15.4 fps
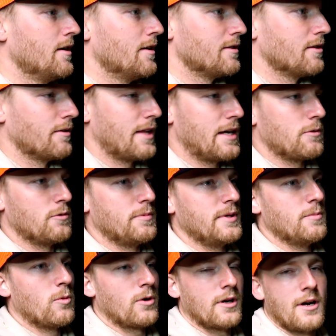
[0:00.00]
So that will
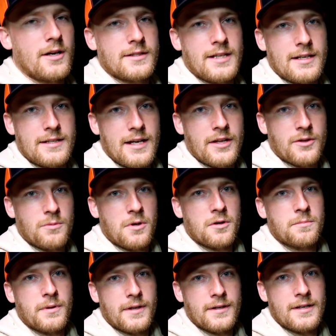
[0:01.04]
be more content down the
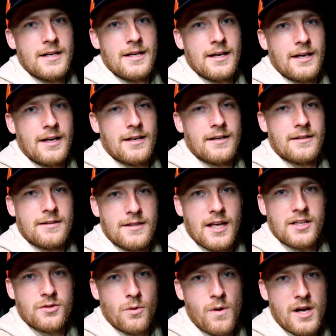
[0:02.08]
road. But again,
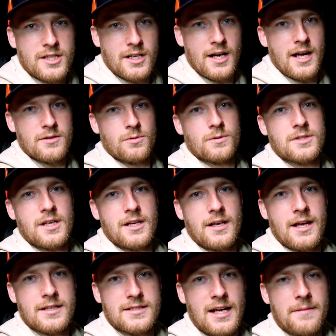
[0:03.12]
thanks for watching, guys. We'll see you
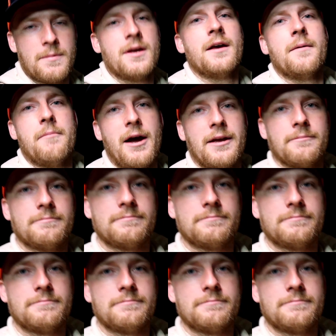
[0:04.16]
next time. Bye.